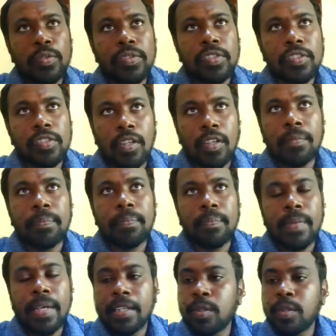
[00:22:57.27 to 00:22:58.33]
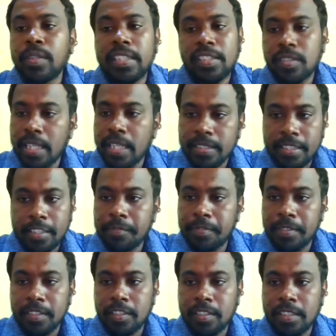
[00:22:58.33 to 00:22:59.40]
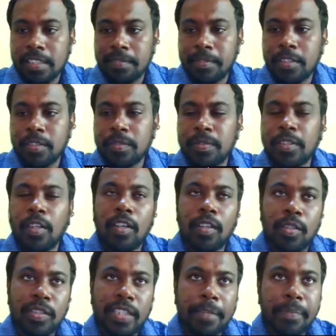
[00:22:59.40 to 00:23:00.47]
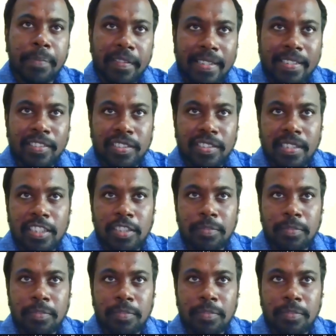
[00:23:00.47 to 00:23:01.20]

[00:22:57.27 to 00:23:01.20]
stop mangrove destruction first, because we all know that prevention is